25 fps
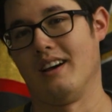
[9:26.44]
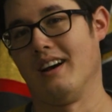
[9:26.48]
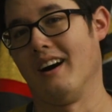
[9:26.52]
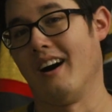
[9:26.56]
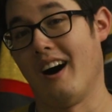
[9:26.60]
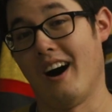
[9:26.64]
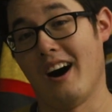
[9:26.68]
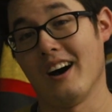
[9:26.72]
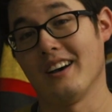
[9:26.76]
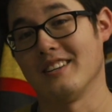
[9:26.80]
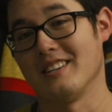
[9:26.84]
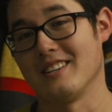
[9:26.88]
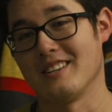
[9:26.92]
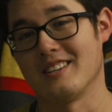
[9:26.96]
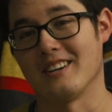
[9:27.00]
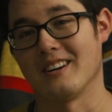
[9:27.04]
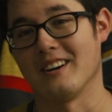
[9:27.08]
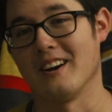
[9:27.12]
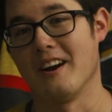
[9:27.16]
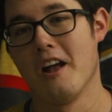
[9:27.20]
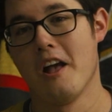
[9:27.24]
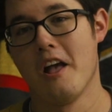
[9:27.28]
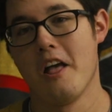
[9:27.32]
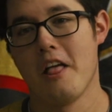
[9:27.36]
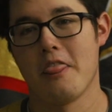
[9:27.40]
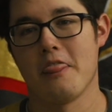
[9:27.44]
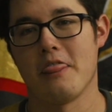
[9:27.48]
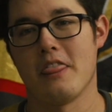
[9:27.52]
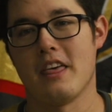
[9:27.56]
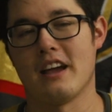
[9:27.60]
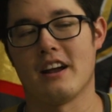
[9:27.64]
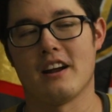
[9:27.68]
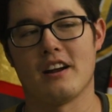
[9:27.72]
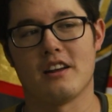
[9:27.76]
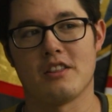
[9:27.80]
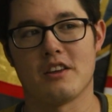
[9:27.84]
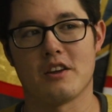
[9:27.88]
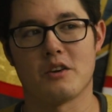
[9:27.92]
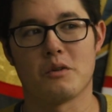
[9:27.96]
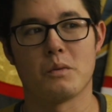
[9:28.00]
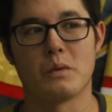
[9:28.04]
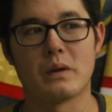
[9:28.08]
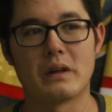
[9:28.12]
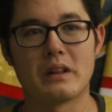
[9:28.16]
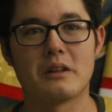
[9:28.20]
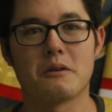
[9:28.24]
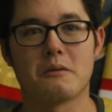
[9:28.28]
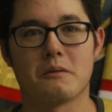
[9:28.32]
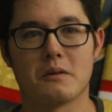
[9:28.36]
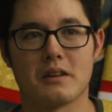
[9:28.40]
Oettinger. They're they're
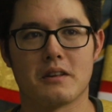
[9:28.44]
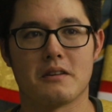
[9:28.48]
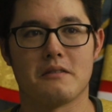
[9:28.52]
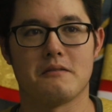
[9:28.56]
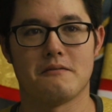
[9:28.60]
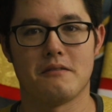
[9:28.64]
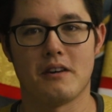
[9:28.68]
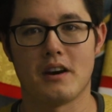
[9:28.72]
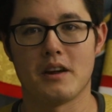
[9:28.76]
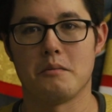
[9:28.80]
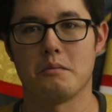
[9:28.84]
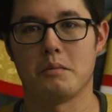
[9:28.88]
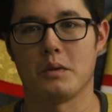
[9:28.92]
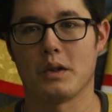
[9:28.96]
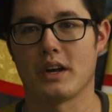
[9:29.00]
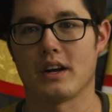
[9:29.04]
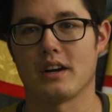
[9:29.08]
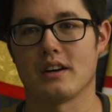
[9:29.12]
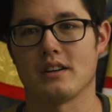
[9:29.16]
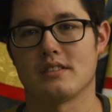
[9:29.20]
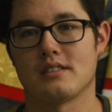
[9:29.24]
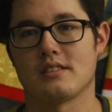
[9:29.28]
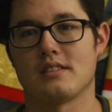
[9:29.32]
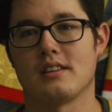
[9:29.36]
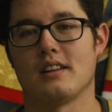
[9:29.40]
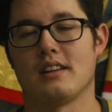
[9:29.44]
really really fun players,